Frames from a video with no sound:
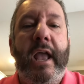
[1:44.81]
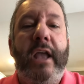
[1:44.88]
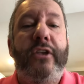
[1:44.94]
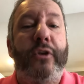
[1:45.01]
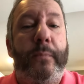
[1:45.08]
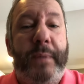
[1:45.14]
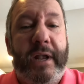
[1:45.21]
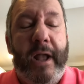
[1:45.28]

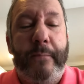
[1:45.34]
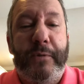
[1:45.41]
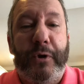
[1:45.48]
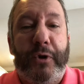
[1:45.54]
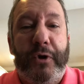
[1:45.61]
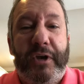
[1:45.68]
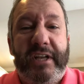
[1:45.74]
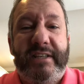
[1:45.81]
You'll pick up your
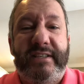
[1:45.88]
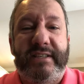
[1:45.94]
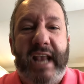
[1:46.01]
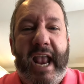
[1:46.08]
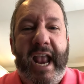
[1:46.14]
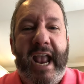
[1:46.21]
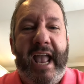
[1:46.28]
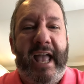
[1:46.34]
goods
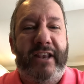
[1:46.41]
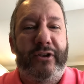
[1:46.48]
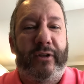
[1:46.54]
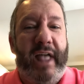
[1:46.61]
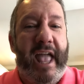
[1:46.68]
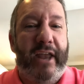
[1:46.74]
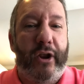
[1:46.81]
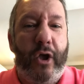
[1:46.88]
and you'll
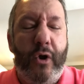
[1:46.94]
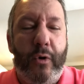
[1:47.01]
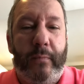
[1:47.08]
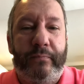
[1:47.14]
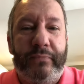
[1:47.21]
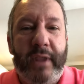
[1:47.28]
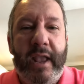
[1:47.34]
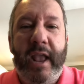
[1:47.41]
head
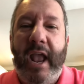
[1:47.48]
home.